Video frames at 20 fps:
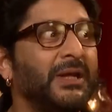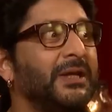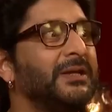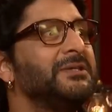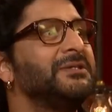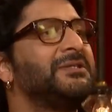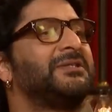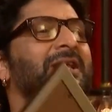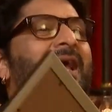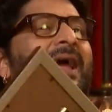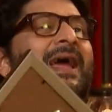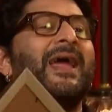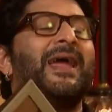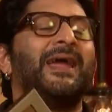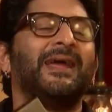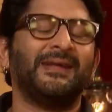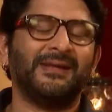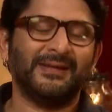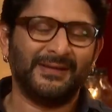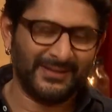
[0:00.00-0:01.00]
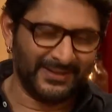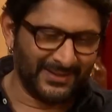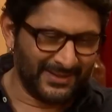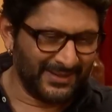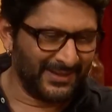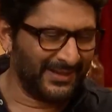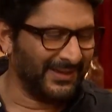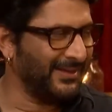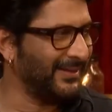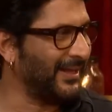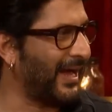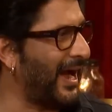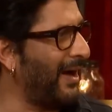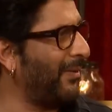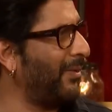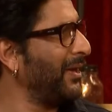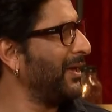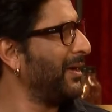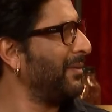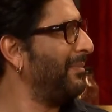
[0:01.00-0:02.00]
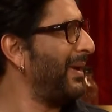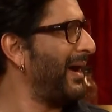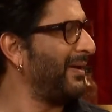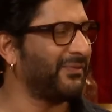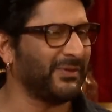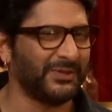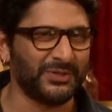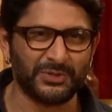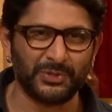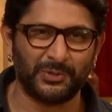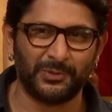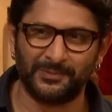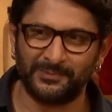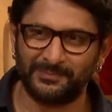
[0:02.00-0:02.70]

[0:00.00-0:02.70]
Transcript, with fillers: are you saying? I want to come back for the show.